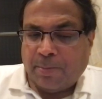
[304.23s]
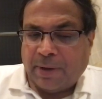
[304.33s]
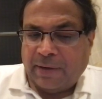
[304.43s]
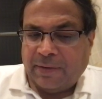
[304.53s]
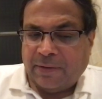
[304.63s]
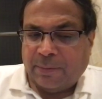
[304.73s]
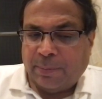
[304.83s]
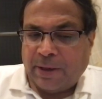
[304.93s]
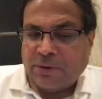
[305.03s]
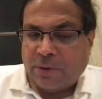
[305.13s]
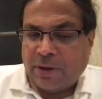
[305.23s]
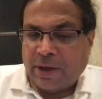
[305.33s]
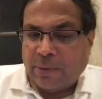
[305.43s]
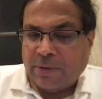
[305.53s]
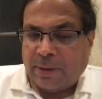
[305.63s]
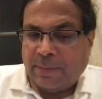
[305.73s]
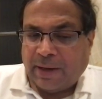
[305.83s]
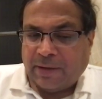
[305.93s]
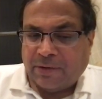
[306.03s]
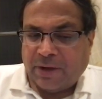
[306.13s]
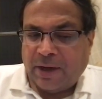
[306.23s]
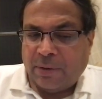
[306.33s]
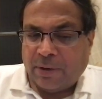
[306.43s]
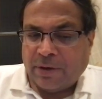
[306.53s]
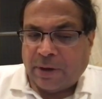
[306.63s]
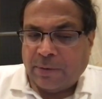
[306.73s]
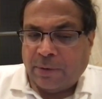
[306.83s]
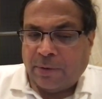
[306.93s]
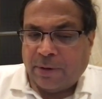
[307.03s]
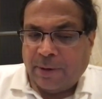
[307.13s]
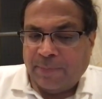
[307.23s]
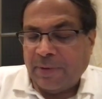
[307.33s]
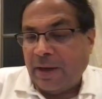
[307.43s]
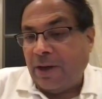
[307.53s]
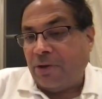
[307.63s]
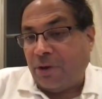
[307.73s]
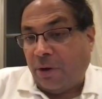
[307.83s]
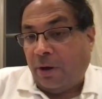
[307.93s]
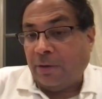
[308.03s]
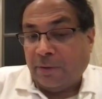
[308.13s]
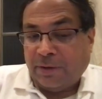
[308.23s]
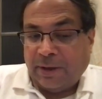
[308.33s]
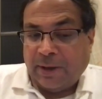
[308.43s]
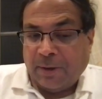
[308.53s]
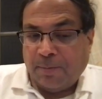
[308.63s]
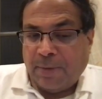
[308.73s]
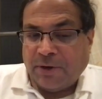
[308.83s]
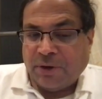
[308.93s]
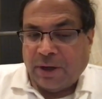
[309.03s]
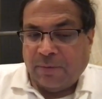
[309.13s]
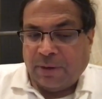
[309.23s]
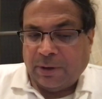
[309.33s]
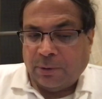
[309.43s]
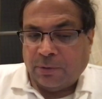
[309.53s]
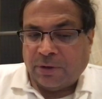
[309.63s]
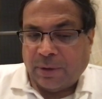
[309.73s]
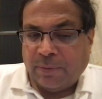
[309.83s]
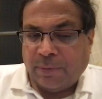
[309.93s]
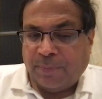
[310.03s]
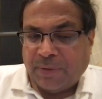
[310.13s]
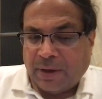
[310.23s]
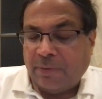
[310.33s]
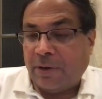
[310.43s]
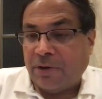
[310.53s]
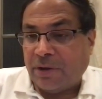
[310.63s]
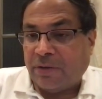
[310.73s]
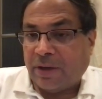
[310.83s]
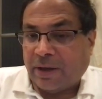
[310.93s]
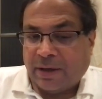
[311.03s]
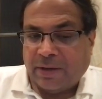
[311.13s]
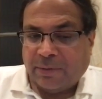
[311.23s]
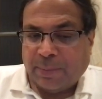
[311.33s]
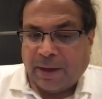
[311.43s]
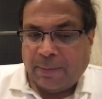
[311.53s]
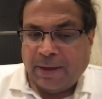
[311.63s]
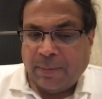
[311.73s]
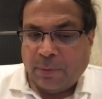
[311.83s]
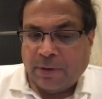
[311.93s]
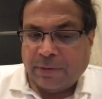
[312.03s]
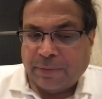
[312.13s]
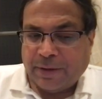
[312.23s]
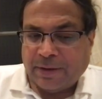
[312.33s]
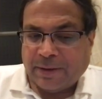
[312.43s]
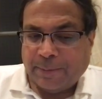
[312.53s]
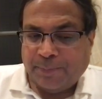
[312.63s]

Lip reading: prices based on an outcome like a sale or a download. She also said that measuring whether those conversions occur is becoming more difficult.